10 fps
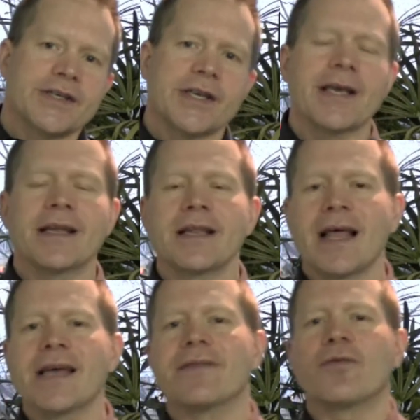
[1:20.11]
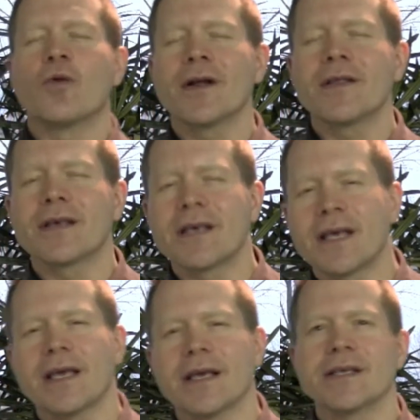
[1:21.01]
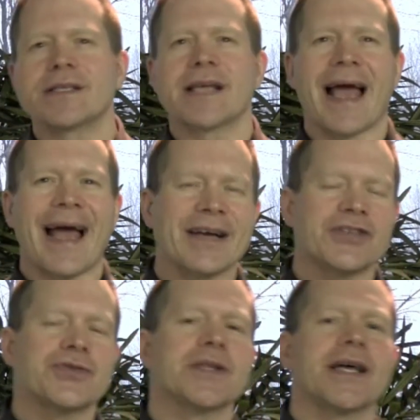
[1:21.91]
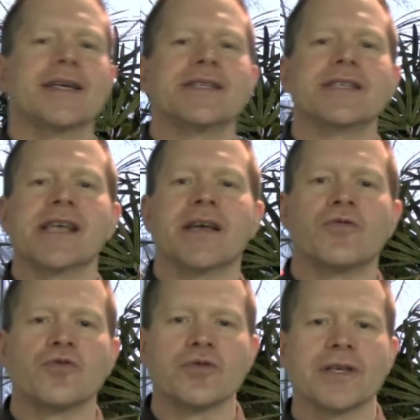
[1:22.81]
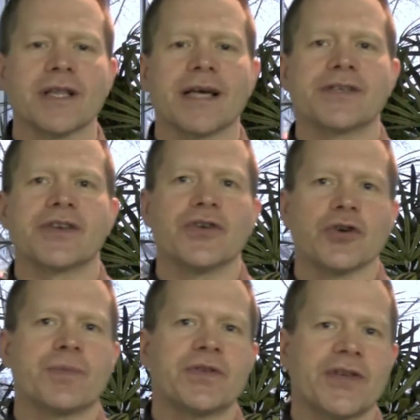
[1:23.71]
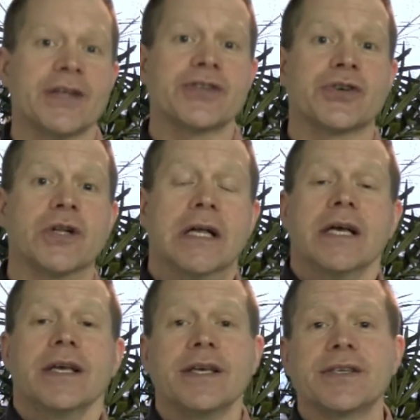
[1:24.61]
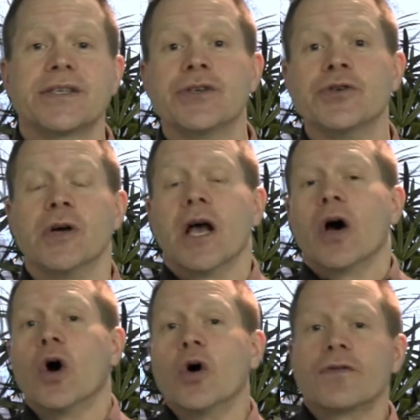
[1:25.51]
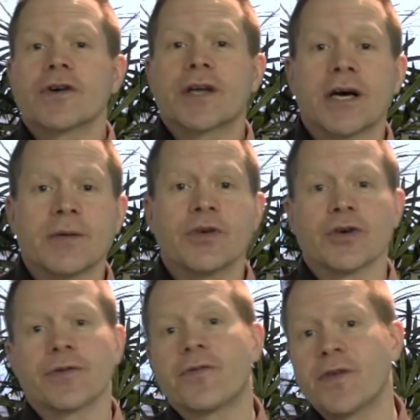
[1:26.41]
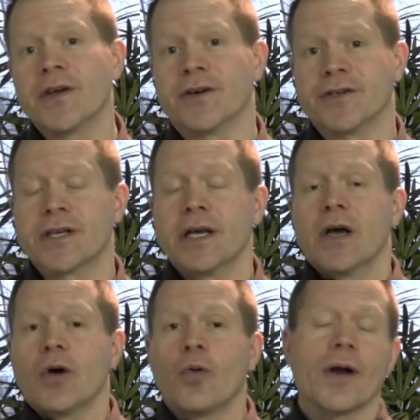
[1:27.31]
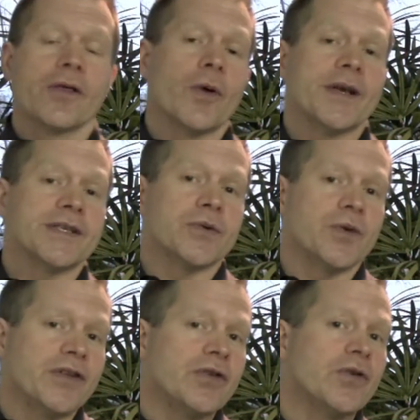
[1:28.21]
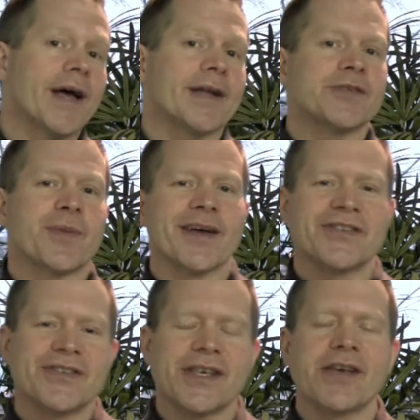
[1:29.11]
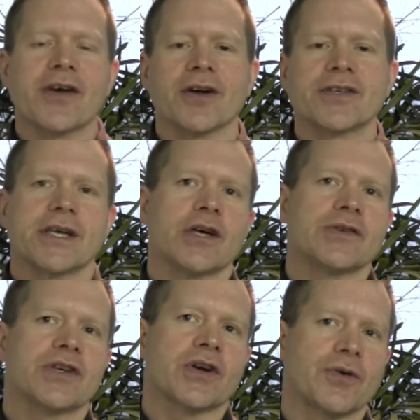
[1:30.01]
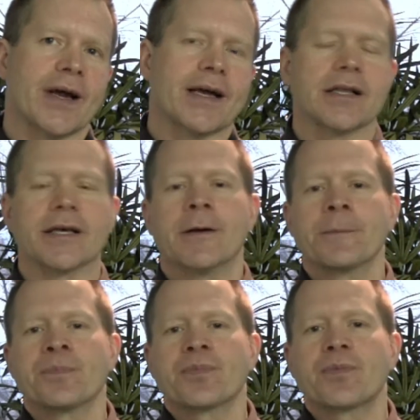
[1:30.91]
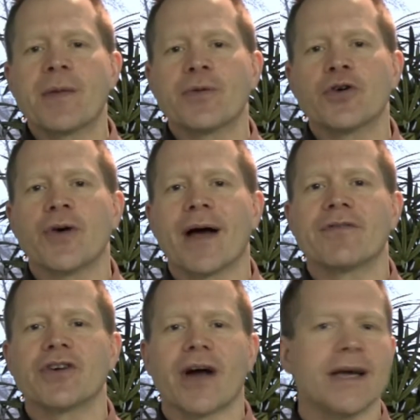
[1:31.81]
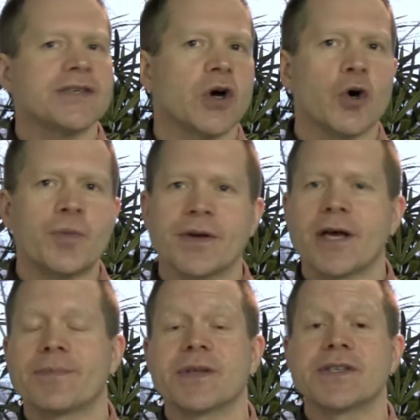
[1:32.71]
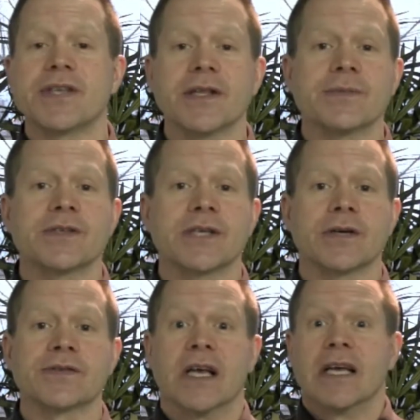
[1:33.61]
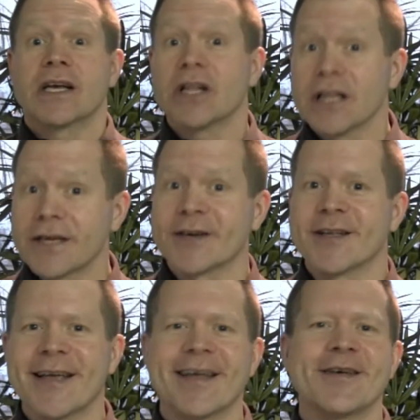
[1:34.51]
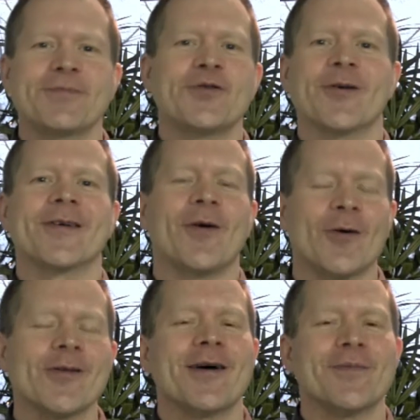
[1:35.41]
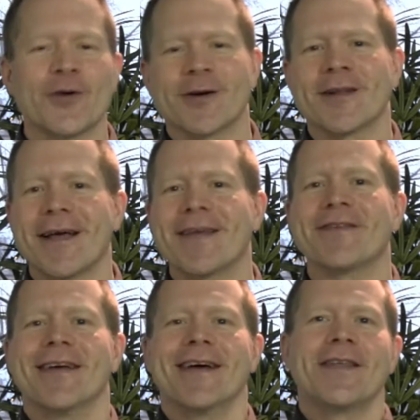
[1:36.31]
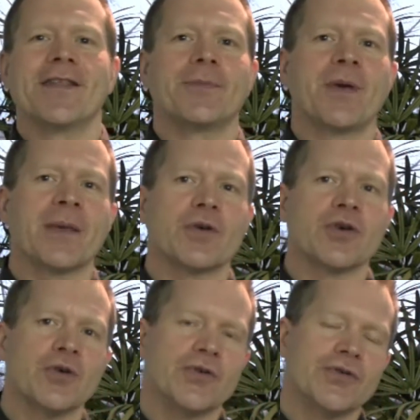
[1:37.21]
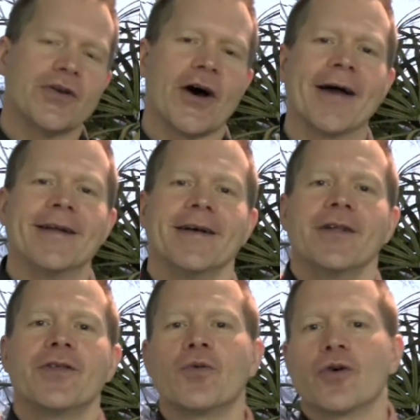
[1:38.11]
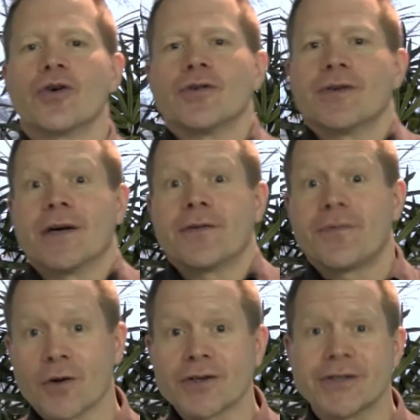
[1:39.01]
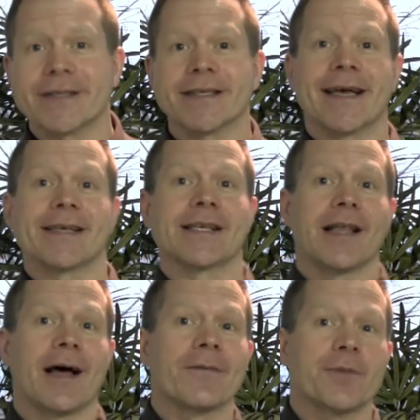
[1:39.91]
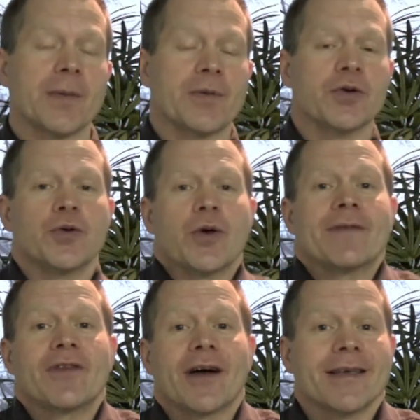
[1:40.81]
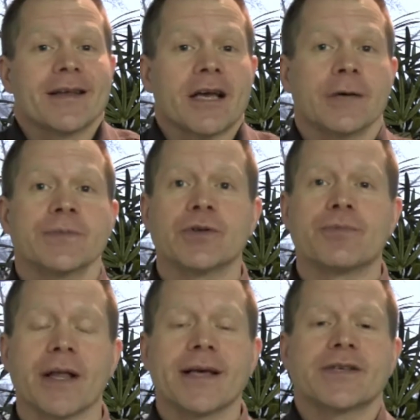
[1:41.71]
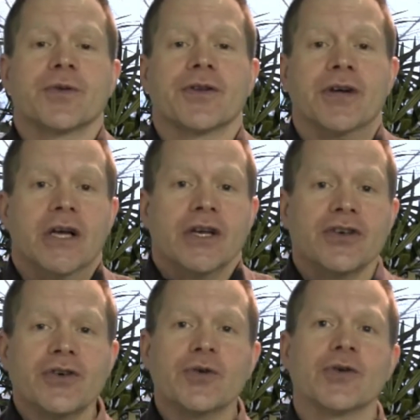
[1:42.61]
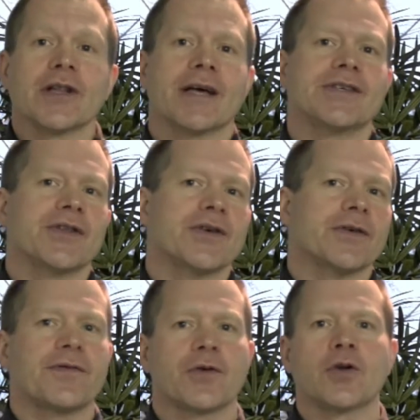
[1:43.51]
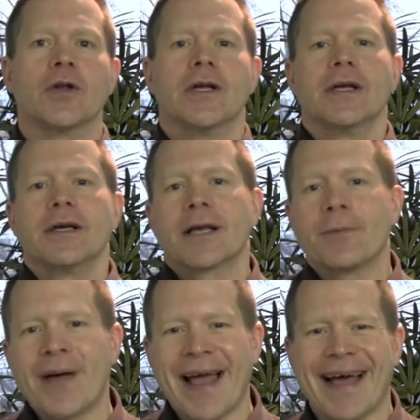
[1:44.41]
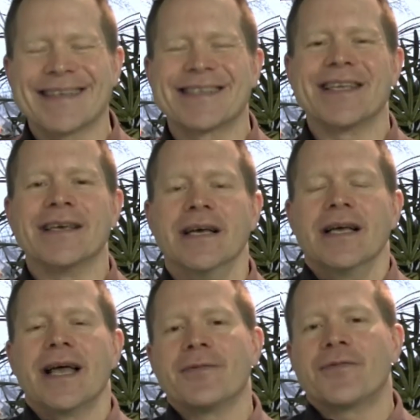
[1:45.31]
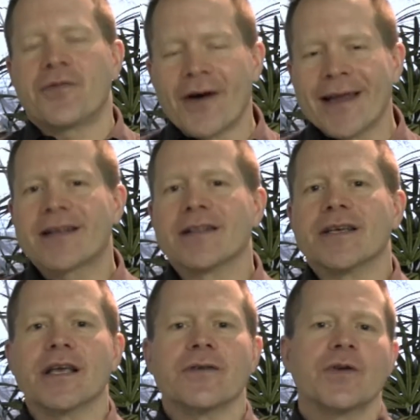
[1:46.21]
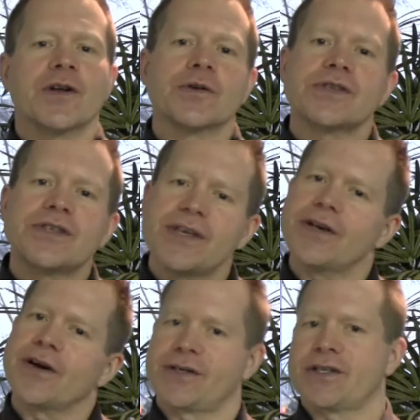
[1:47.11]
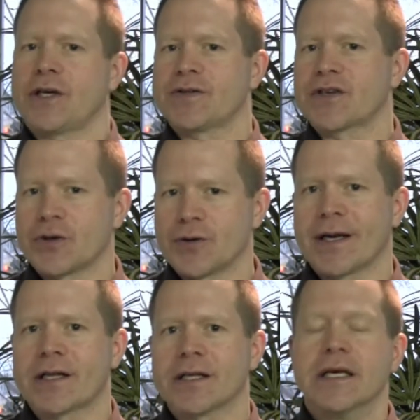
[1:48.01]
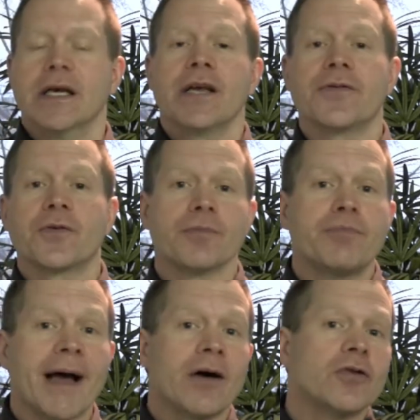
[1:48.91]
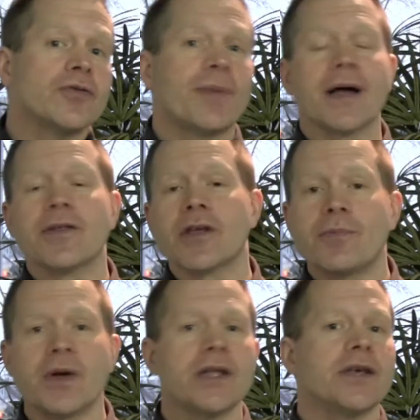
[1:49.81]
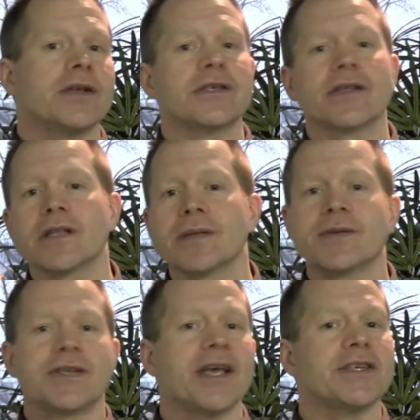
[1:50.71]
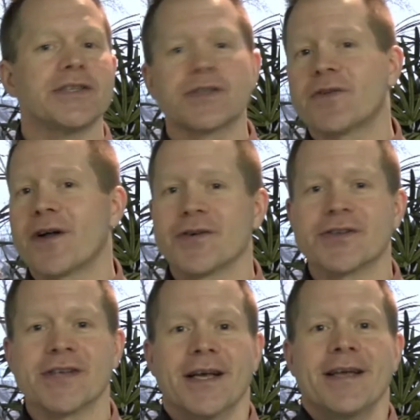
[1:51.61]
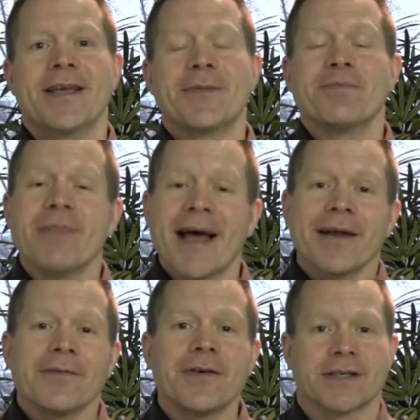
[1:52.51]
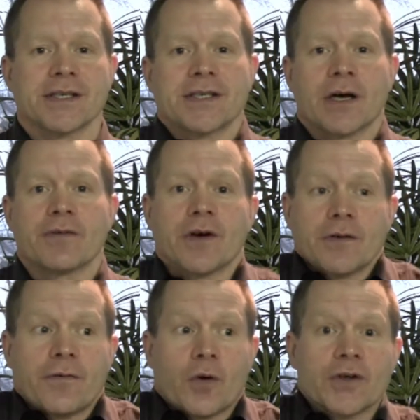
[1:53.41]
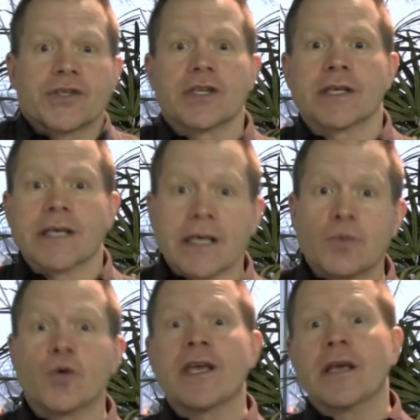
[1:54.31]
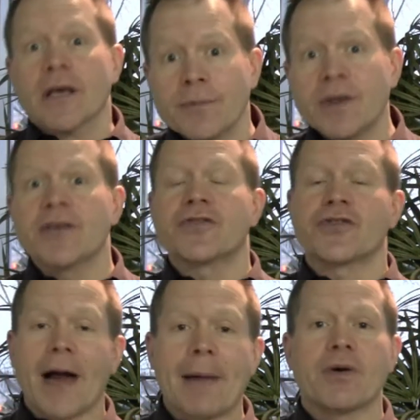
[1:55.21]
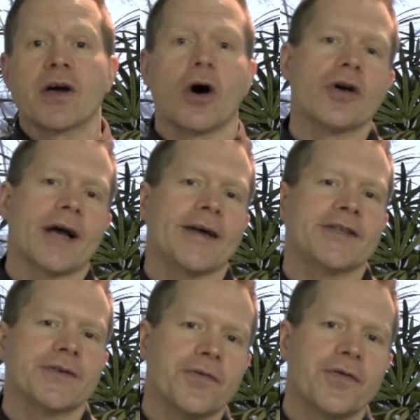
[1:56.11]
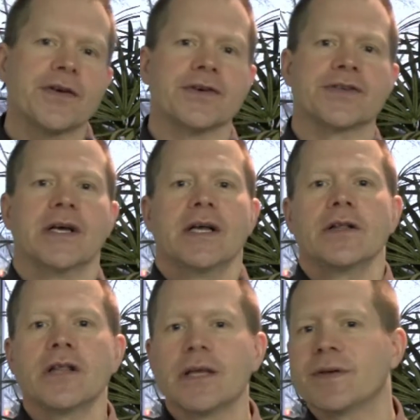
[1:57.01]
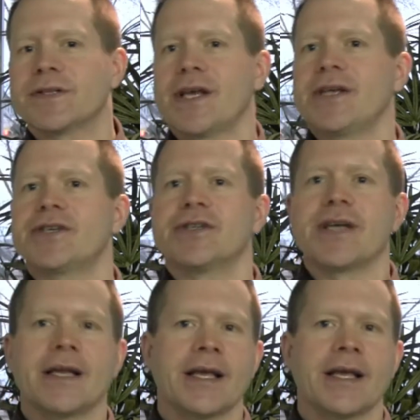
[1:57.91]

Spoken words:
see, in life, one of the keys to actualizing and realizing your potential is to overcome your fears. One of the ways that we do that is by seeing ourselves correctly. People who have their eyes opened up to see themselves clearly end up doing a whole lot more in life than the people who do not. The world, unfortunately, has a lot of people who have not yet come to a place where they're utilizing their full capacity. And frankly, if we don't see ourselves correctly, if we're bound by the opinions and the limitations of others, it manifests itself, unfortunately, in we being trapped by all kinds of fears, limitations, and